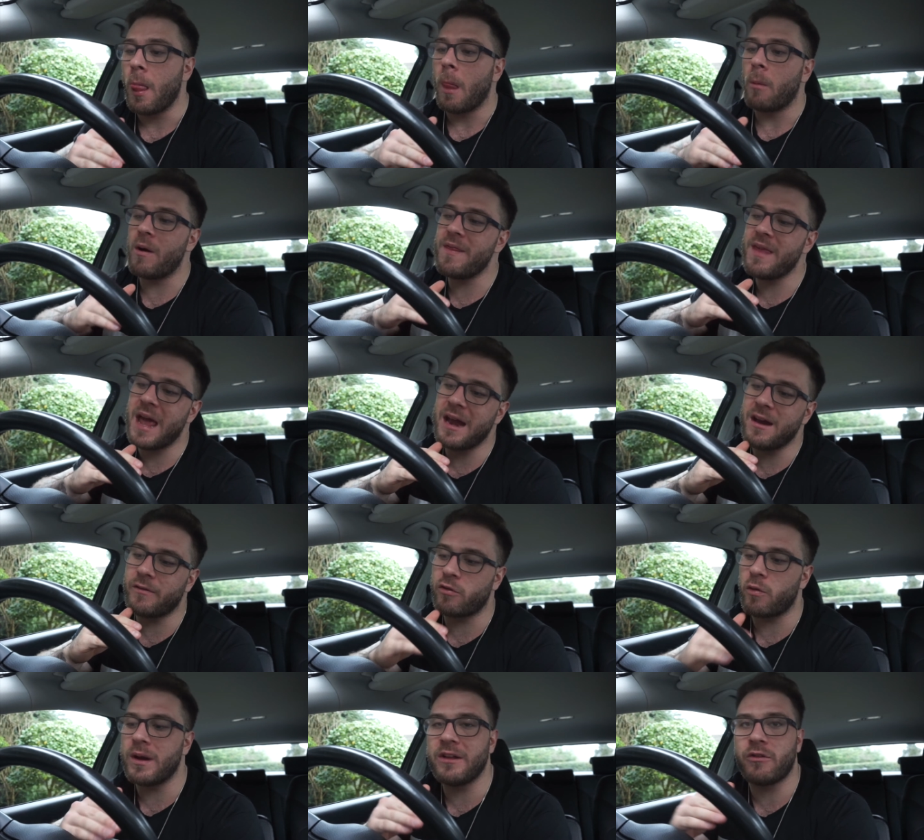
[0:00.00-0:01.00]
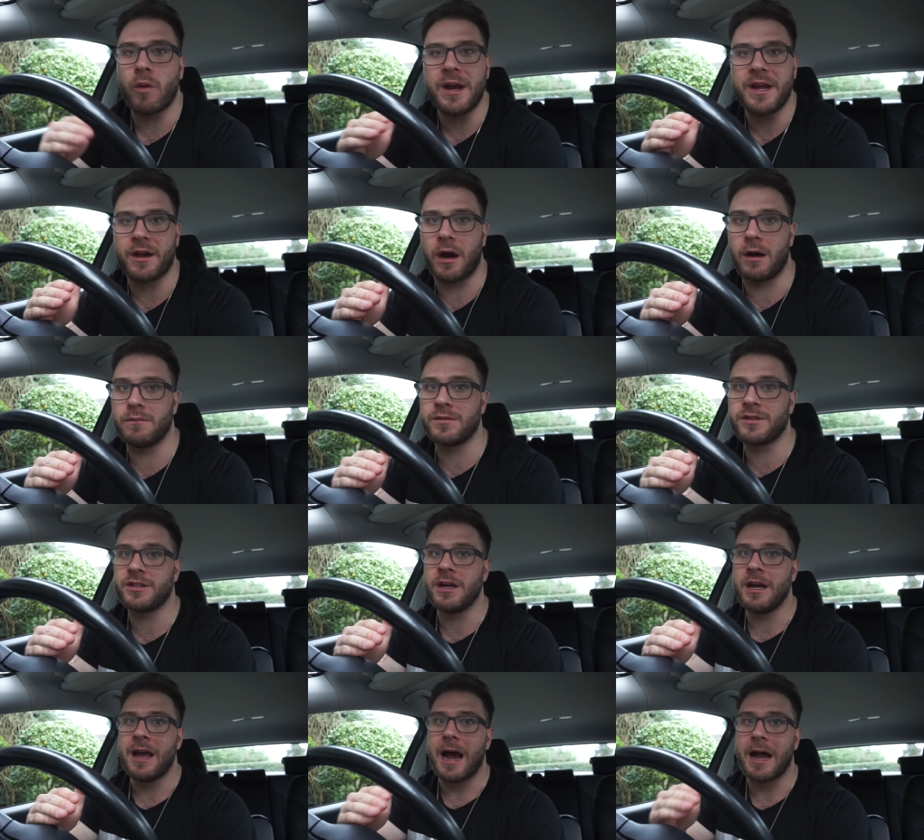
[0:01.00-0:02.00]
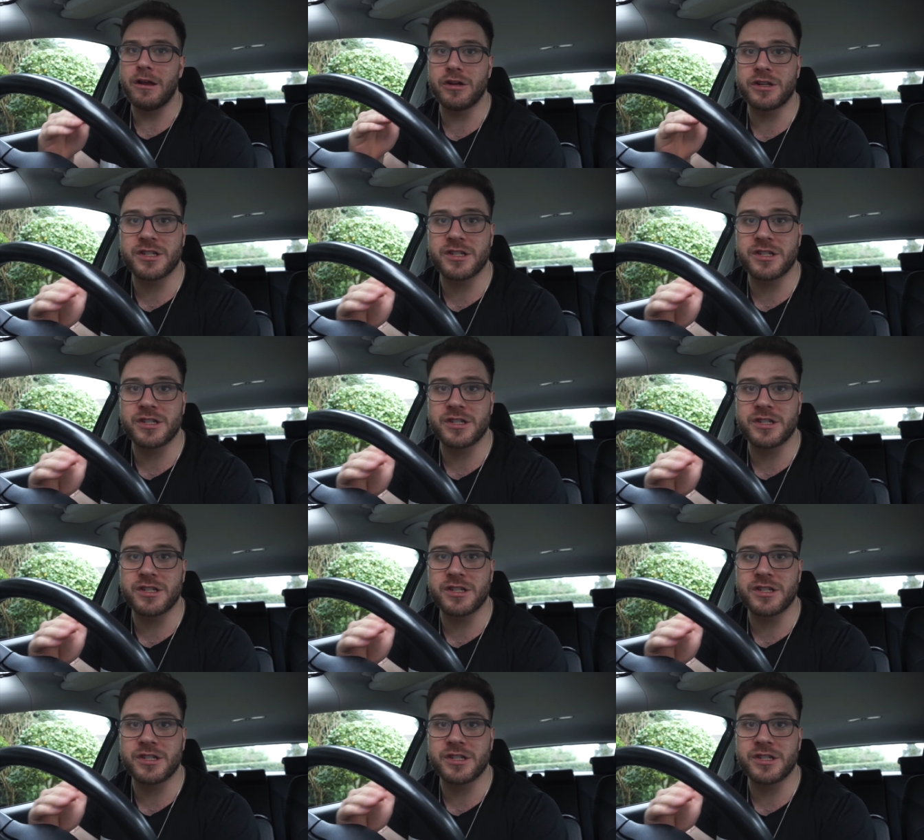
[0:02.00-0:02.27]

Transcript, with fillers: When the end of 2020 comes and you